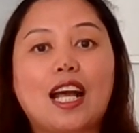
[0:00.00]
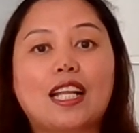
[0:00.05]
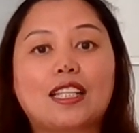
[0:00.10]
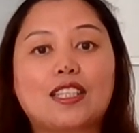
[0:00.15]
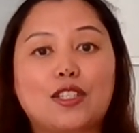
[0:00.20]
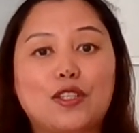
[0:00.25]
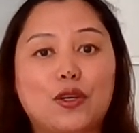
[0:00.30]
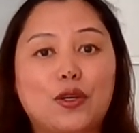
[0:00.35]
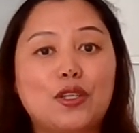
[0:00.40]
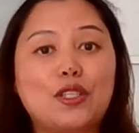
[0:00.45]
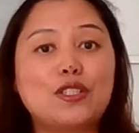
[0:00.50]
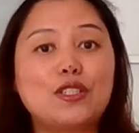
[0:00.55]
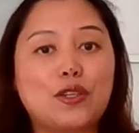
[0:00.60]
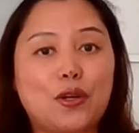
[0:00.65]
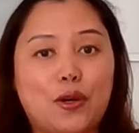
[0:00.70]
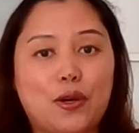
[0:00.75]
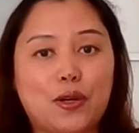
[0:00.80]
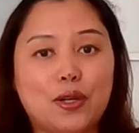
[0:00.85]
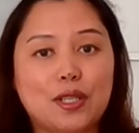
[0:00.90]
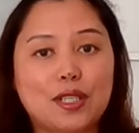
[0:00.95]
at your
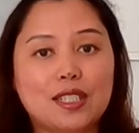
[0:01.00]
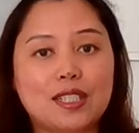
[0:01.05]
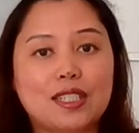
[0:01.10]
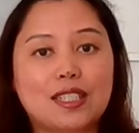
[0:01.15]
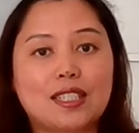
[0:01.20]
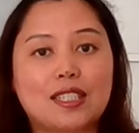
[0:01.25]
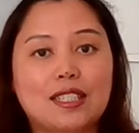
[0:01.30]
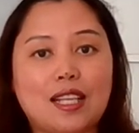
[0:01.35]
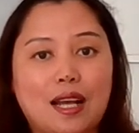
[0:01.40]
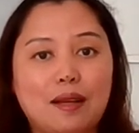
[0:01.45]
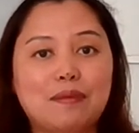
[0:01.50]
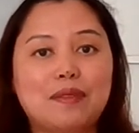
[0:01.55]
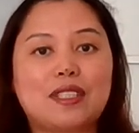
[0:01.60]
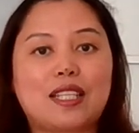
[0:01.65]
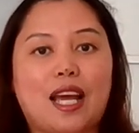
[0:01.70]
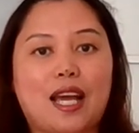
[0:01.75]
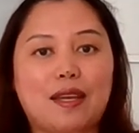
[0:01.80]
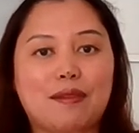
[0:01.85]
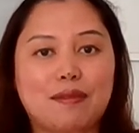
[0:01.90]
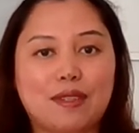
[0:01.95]
door
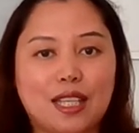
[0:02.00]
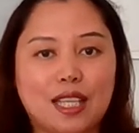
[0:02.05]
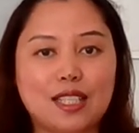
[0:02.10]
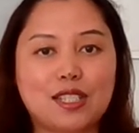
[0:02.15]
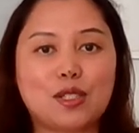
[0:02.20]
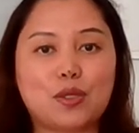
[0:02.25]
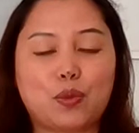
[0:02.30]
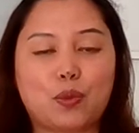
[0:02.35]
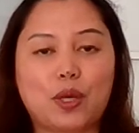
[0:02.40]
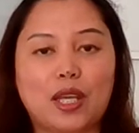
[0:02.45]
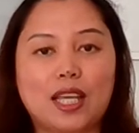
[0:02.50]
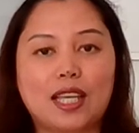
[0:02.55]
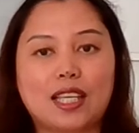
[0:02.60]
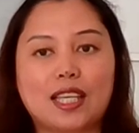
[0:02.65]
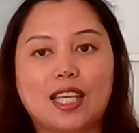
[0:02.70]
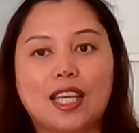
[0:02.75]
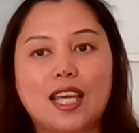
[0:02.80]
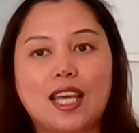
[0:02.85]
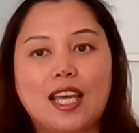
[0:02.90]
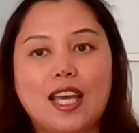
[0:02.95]
sometime this week.